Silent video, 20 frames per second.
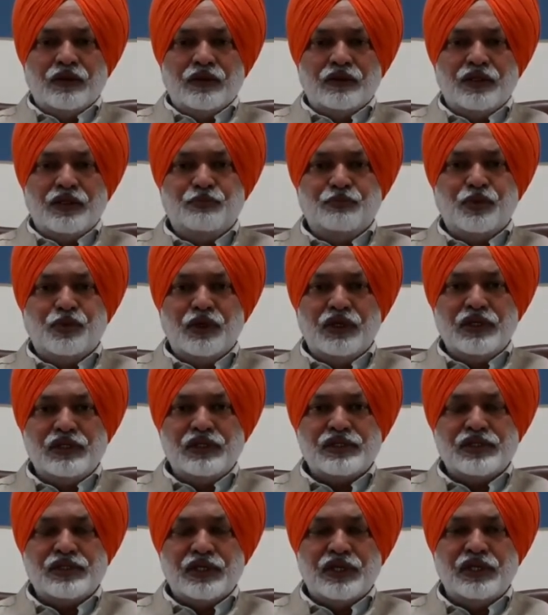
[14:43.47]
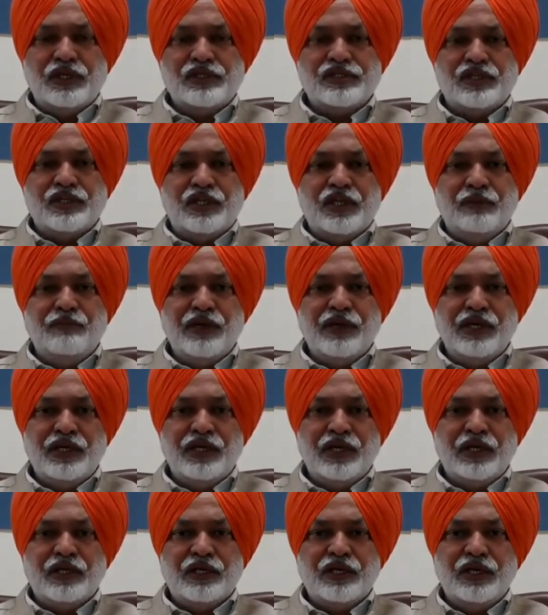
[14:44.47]
the police is
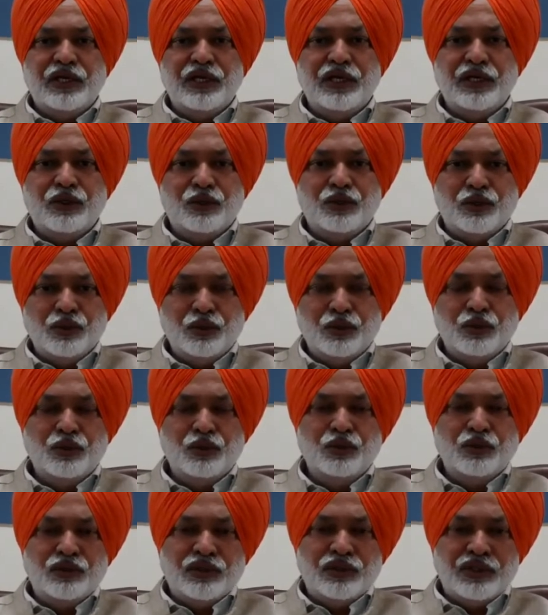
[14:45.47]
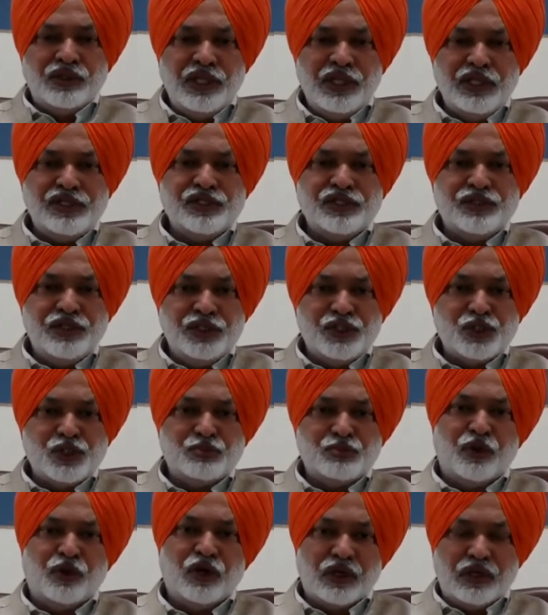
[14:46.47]
immediately to reach the
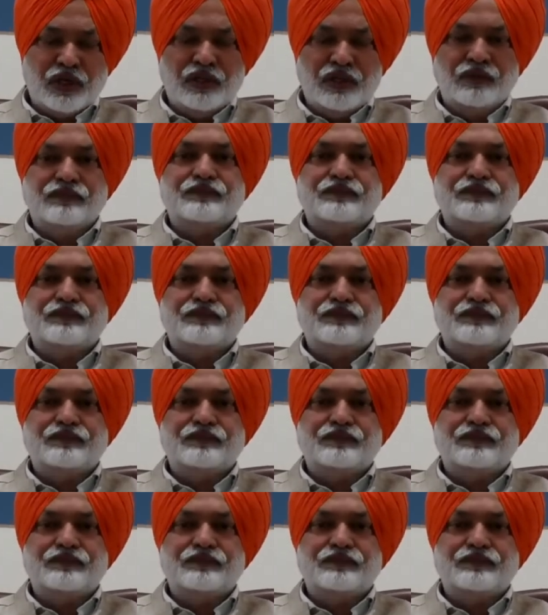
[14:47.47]
spot.